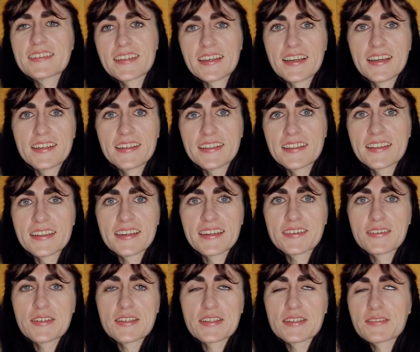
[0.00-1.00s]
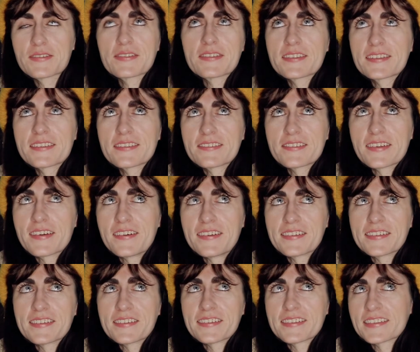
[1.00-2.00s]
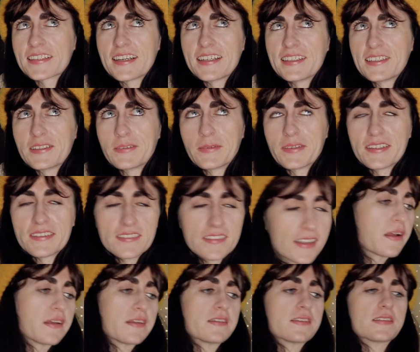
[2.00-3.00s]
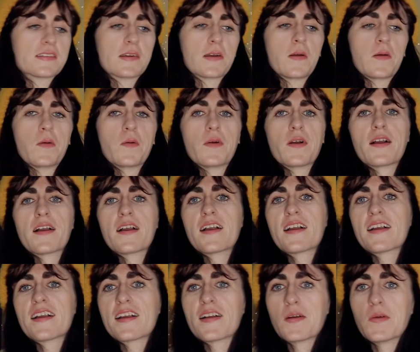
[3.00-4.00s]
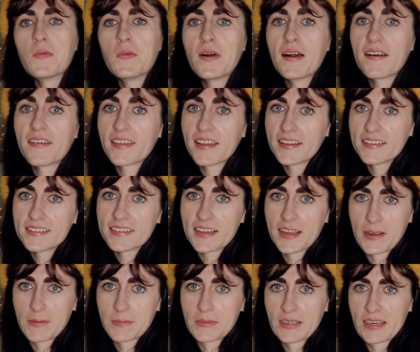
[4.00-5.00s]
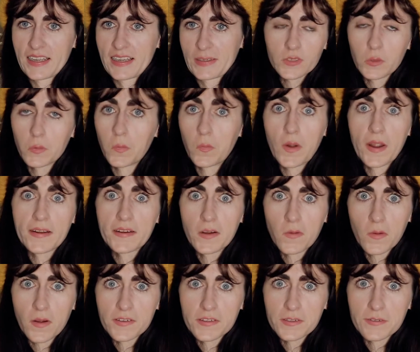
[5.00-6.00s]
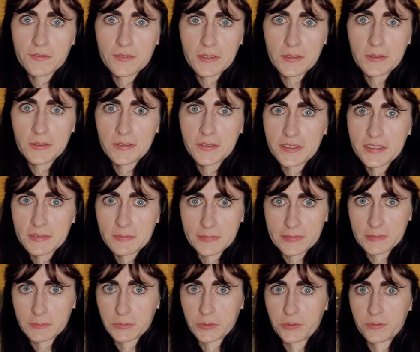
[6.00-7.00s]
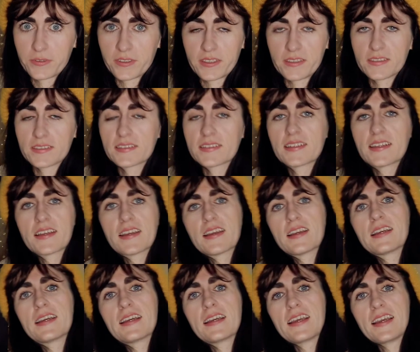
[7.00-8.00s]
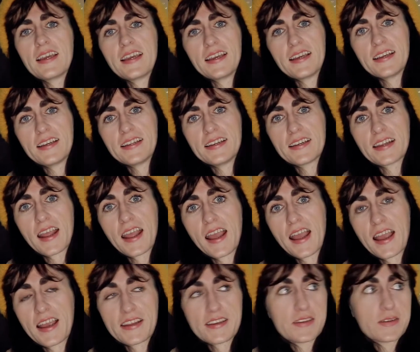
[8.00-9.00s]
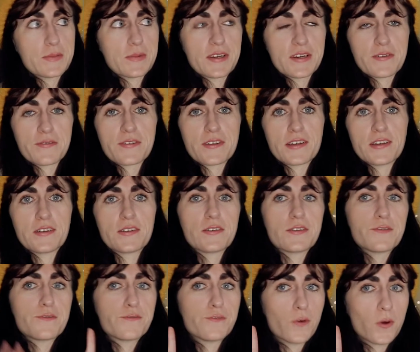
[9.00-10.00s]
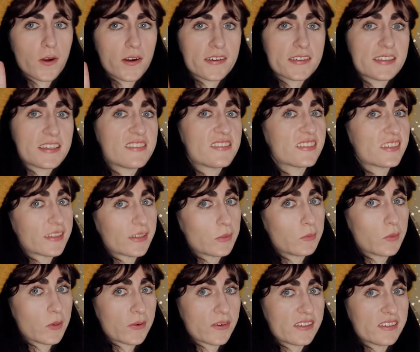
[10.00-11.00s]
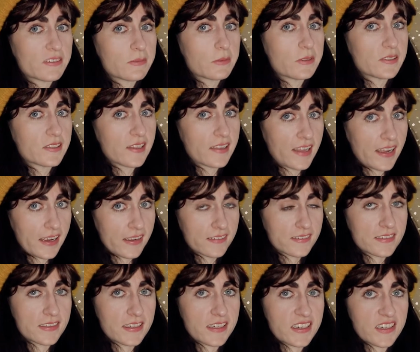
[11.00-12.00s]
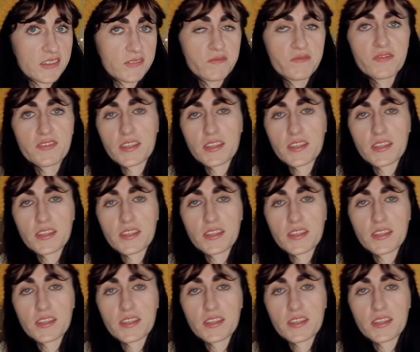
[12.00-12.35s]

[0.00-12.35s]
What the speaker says: kind of thing, which we're all so excited about. So while that's happening, why not watch a few Christmas movies? And I do mean a few. 4 seems a little more reasonable than last year.